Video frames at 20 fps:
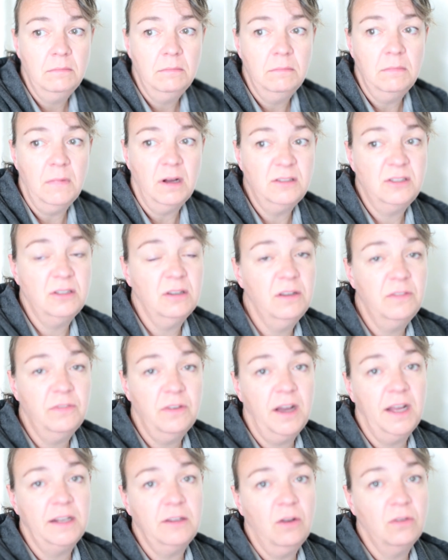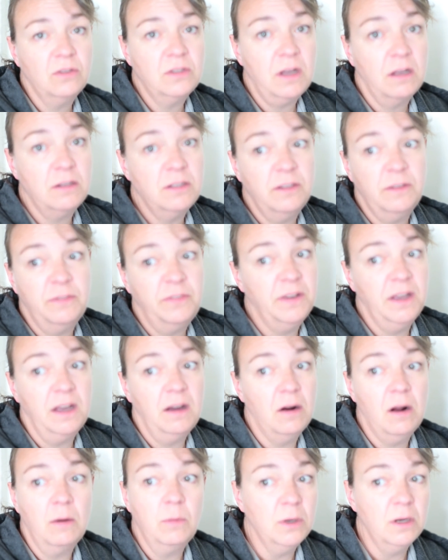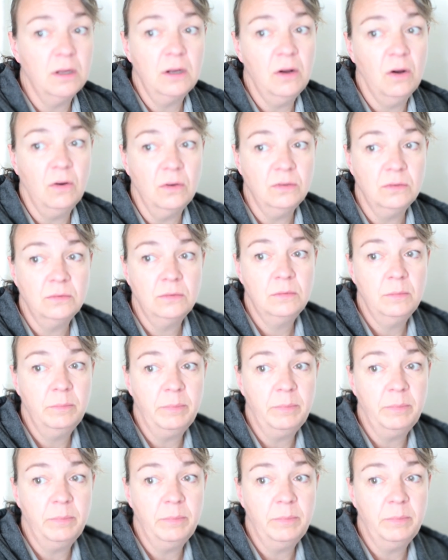Mind you, if I had got to go to the theatre, I wouldn't have gone.